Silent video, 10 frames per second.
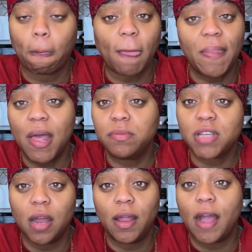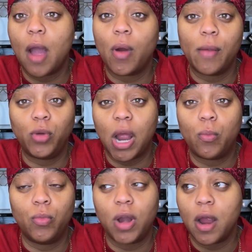And that was kind of like how what
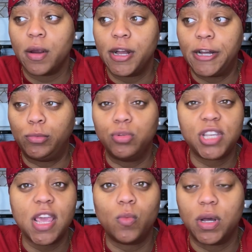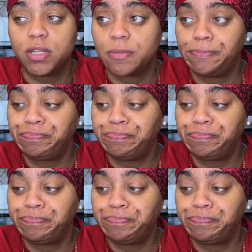our routine was.